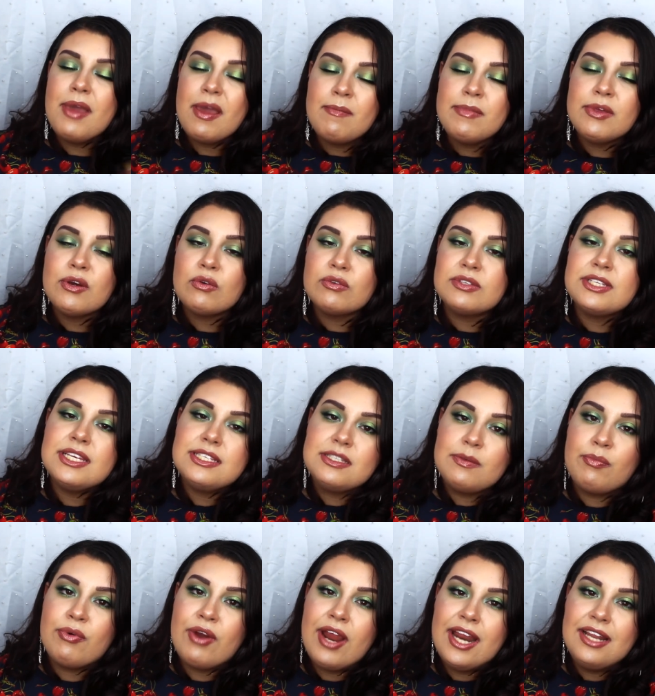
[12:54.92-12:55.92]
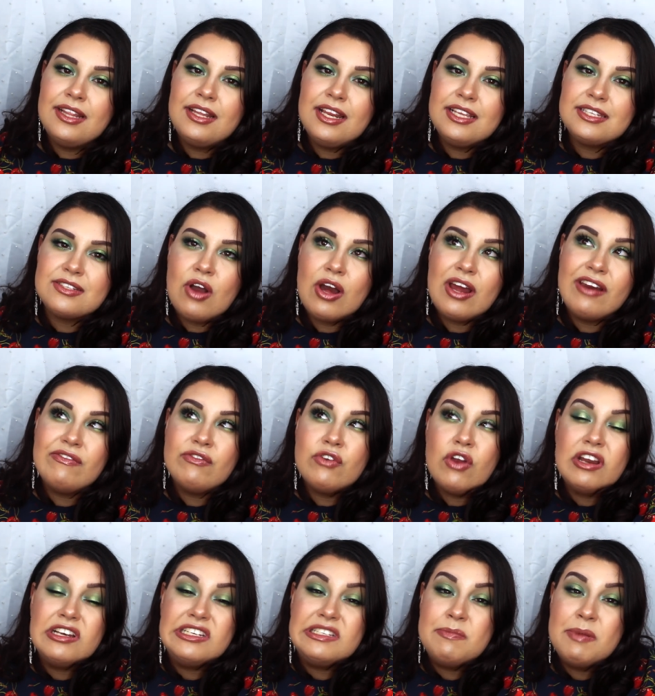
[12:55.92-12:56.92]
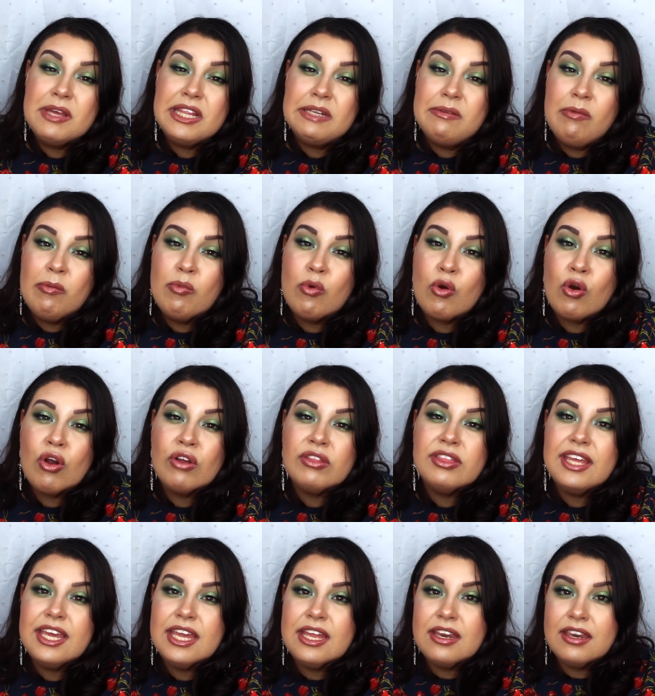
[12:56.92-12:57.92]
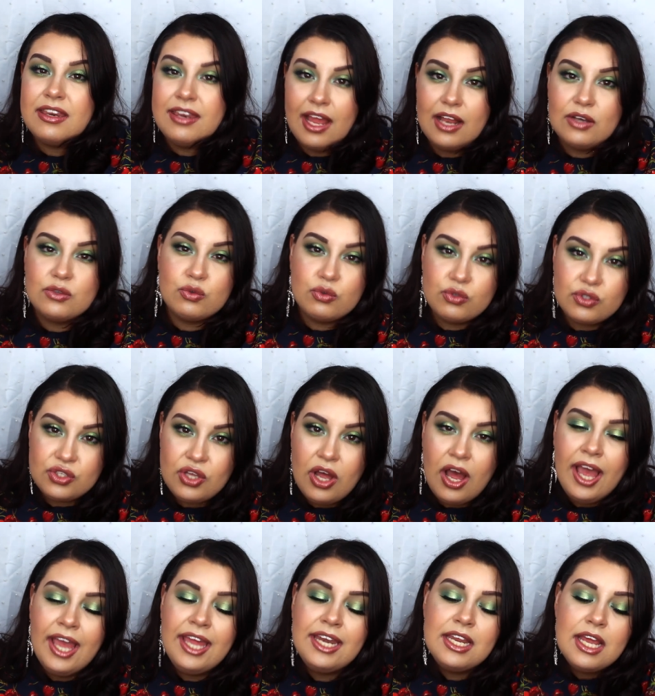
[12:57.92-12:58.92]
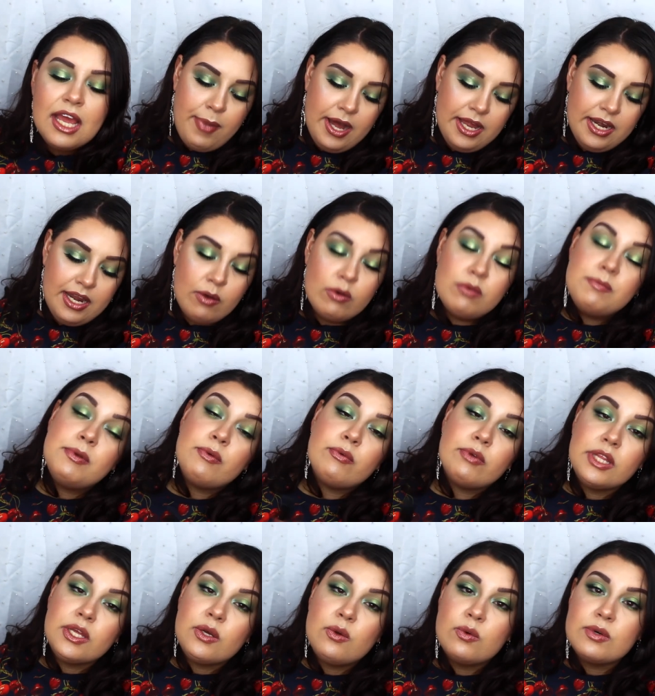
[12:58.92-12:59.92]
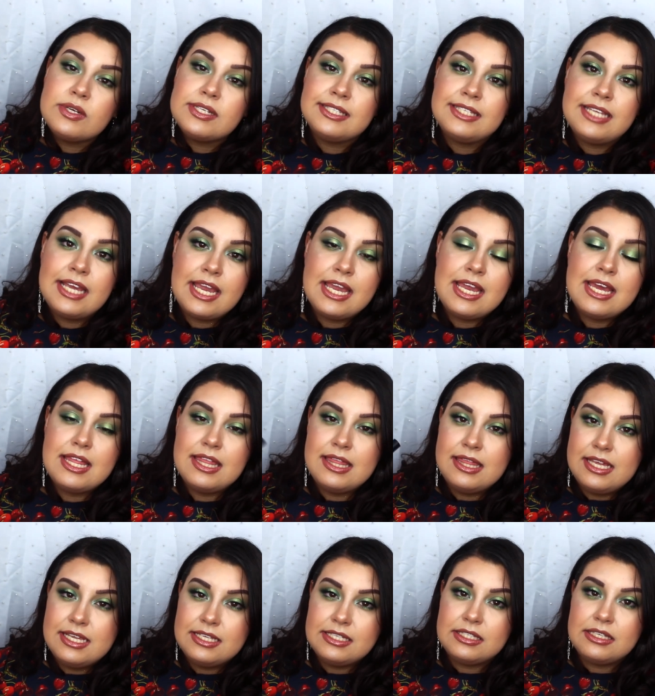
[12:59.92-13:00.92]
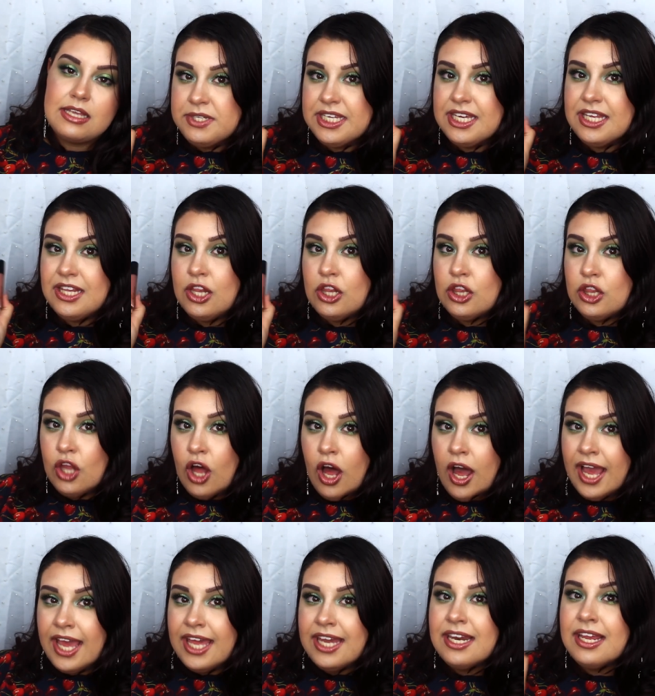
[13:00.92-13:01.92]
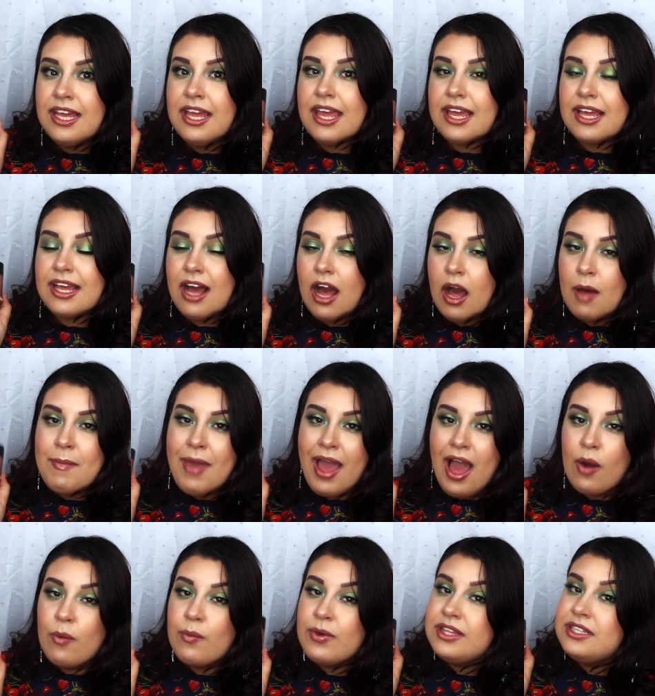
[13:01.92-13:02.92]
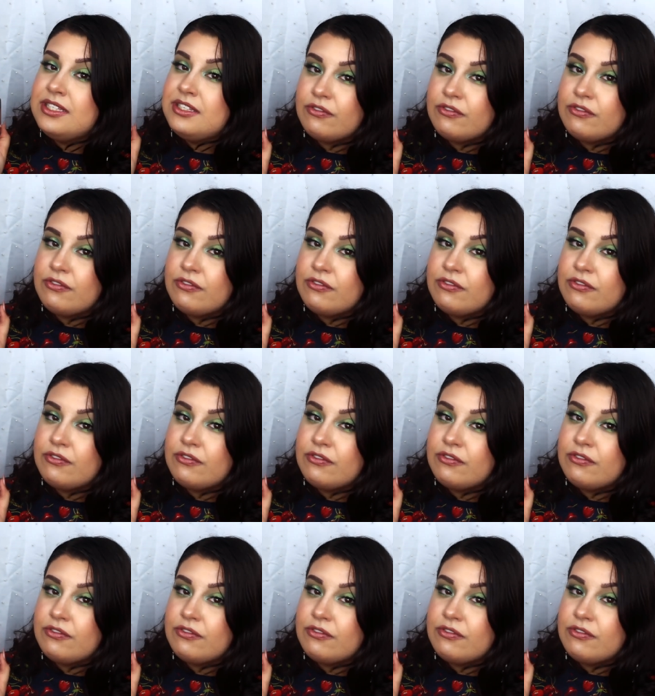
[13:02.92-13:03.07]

Bare Minerals is a brand that is kind of known to be a little bit more on the natural side, but it would be really cool to see this particular line come out with